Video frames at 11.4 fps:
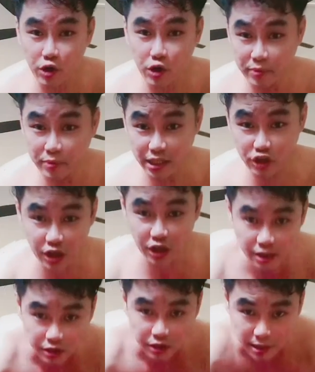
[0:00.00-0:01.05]
you position
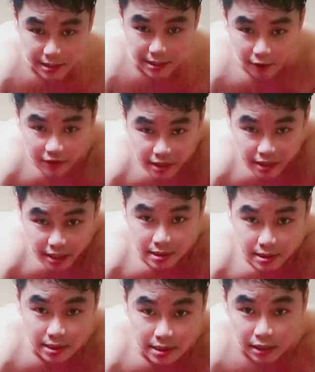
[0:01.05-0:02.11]
yourself in
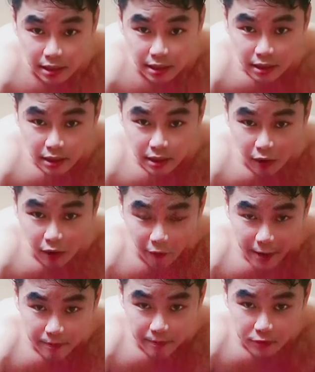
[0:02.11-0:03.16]
this.
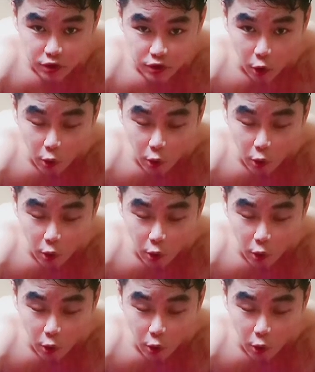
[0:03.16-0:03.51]
Alright, so